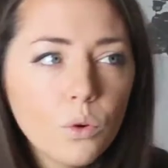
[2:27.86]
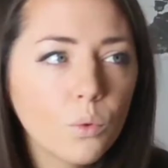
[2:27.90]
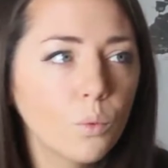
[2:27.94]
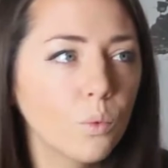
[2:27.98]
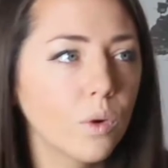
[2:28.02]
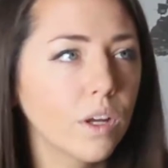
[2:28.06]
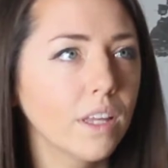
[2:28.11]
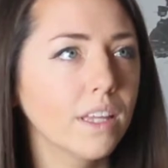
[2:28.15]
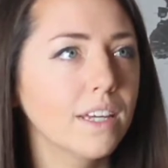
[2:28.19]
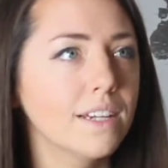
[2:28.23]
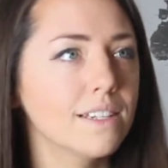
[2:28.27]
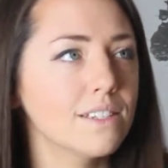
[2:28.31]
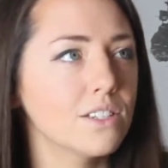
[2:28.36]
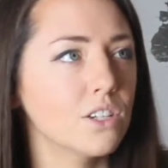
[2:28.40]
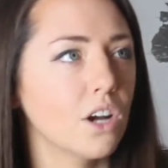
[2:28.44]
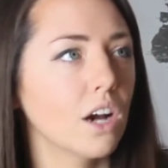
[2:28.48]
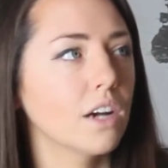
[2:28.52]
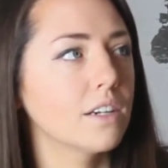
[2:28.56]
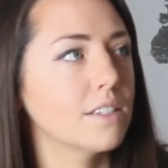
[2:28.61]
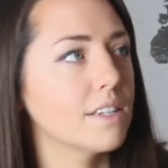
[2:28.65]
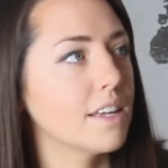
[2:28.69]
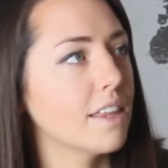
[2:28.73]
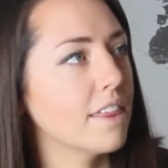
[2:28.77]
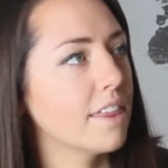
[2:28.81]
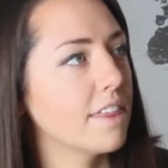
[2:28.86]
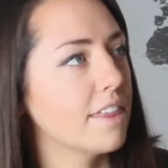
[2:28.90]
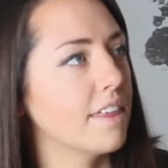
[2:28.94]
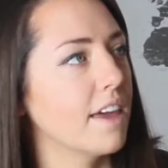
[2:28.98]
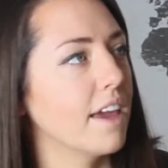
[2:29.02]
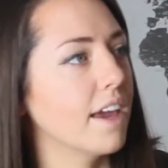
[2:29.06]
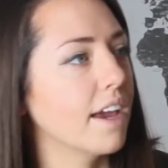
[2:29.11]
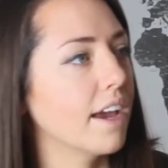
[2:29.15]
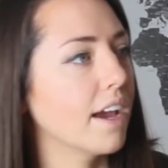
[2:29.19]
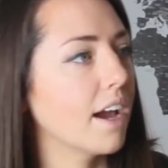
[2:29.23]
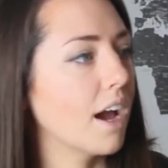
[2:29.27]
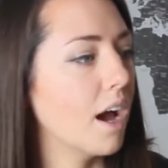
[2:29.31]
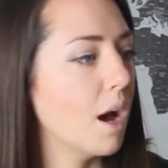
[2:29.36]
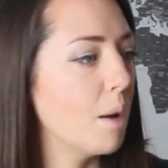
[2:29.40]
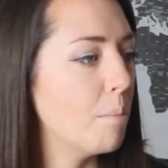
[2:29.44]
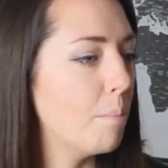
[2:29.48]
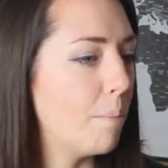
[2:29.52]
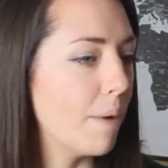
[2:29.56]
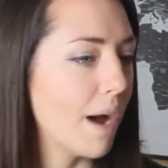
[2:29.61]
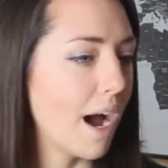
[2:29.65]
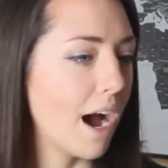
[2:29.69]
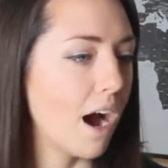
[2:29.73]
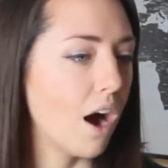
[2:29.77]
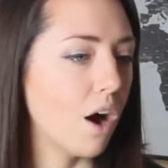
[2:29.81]
Really start to think
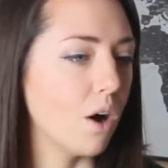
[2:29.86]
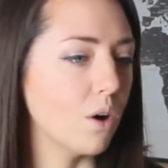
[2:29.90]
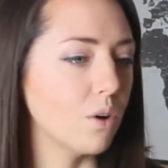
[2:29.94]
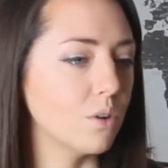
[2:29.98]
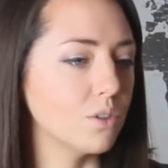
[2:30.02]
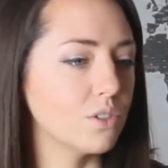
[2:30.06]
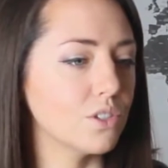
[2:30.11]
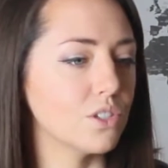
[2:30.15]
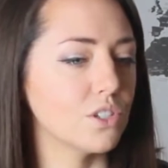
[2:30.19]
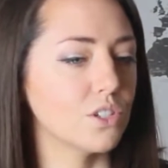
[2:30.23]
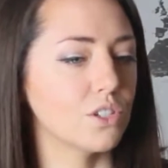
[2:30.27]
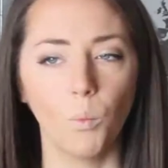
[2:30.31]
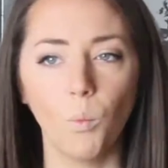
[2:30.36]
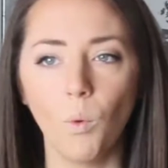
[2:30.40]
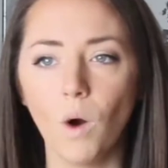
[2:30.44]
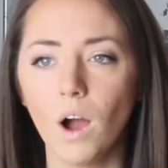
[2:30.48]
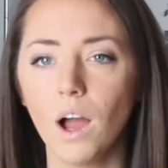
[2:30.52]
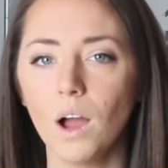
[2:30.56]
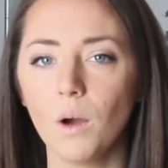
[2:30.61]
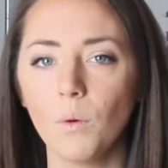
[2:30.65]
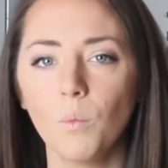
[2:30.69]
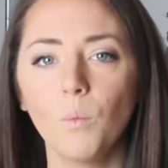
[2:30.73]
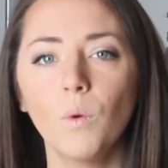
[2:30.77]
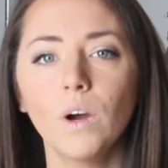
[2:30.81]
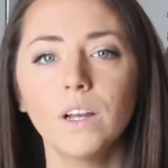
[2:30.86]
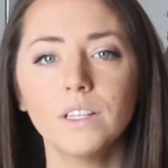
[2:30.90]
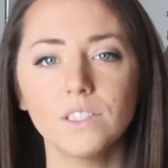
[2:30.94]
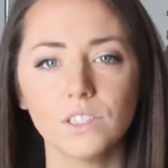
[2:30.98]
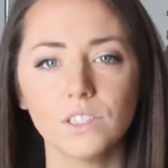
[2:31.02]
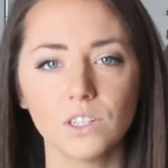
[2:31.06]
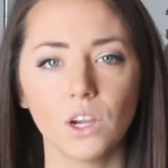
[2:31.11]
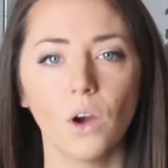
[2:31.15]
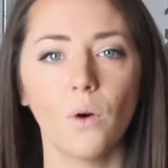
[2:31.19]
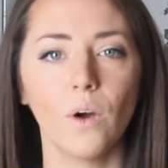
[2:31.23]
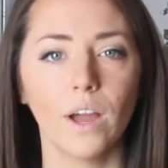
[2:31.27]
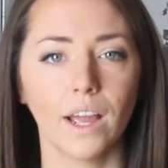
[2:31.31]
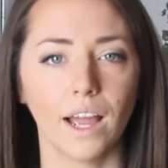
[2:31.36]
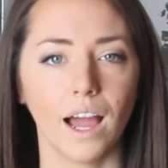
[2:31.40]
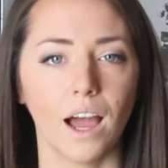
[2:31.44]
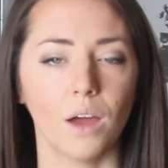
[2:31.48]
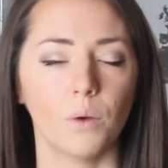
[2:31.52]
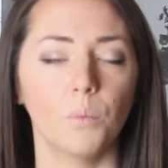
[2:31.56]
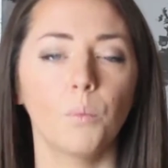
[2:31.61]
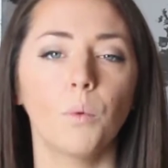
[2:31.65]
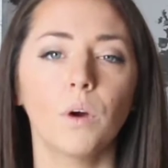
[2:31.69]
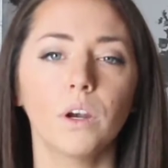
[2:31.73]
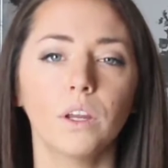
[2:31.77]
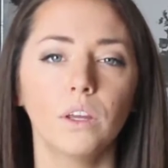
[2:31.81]
about what's going
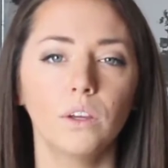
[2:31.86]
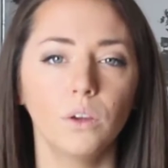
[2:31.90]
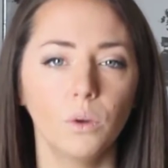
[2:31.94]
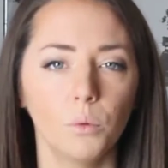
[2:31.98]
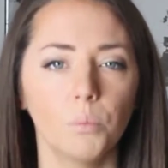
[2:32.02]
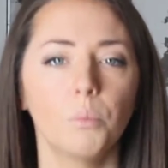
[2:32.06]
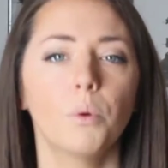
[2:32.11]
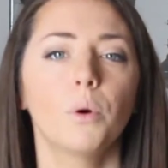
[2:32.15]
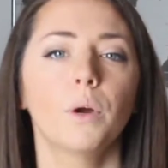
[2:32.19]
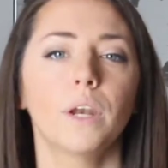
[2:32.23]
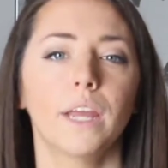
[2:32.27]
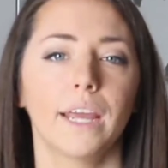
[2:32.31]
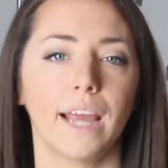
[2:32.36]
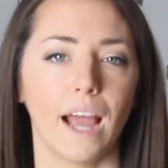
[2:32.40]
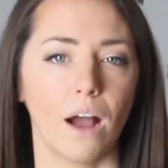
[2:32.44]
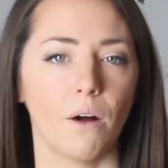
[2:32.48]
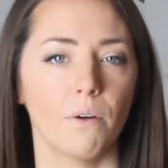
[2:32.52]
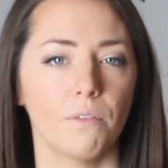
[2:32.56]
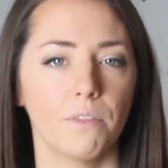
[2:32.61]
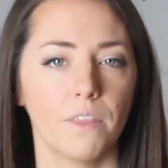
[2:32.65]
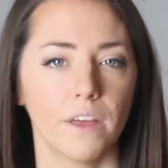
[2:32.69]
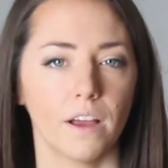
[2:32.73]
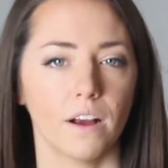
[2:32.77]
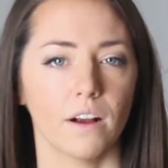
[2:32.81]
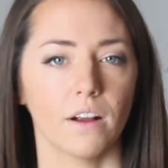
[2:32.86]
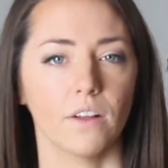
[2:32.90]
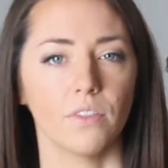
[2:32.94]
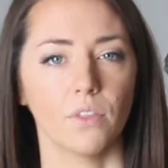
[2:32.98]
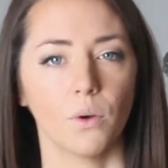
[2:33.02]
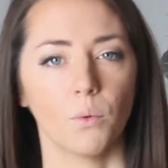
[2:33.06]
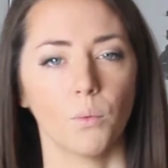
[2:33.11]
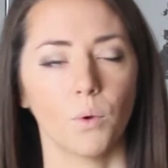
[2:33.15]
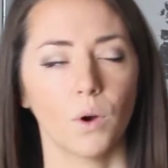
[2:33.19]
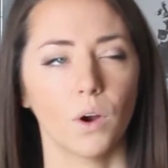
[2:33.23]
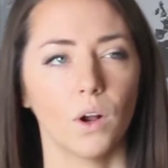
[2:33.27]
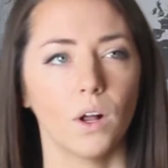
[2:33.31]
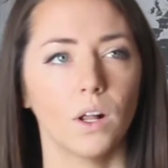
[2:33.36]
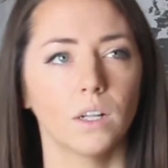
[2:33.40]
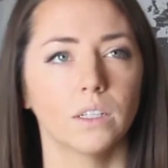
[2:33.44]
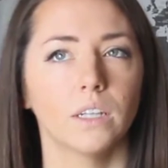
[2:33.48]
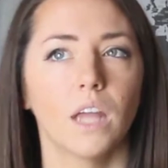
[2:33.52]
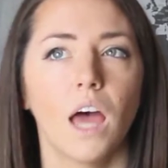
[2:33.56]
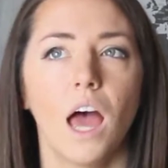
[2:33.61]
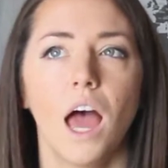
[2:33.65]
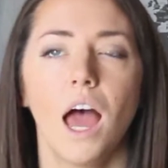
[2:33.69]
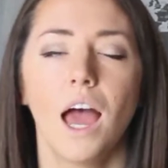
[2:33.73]
on. What are you putting out there in the world?